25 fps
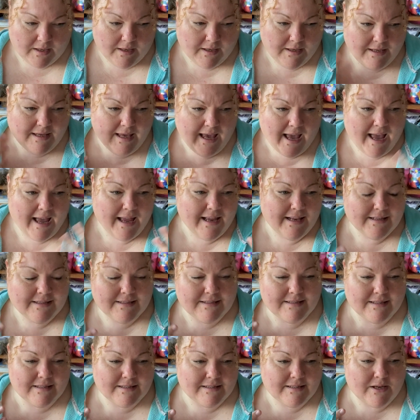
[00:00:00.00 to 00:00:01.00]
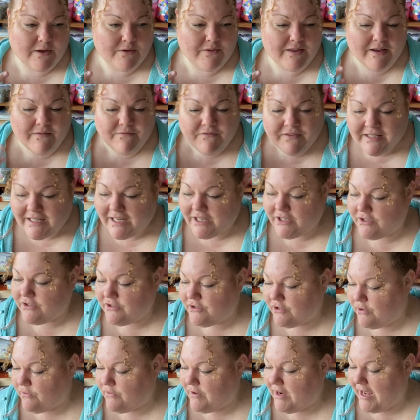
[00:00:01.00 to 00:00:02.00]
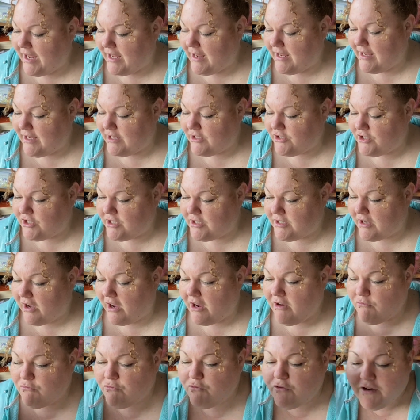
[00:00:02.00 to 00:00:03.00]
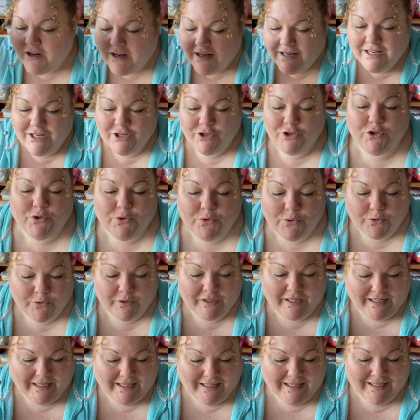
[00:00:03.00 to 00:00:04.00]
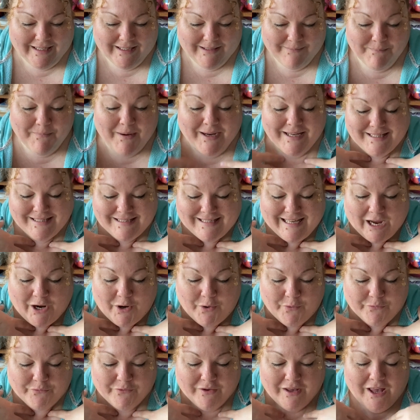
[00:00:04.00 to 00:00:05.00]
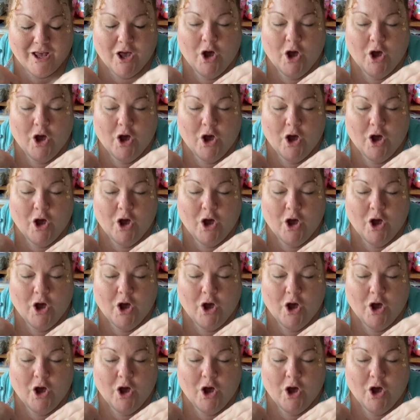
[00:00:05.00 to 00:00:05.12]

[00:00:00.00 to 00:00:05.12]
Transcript: yeah, the invitation to create is just, I really enjoy myself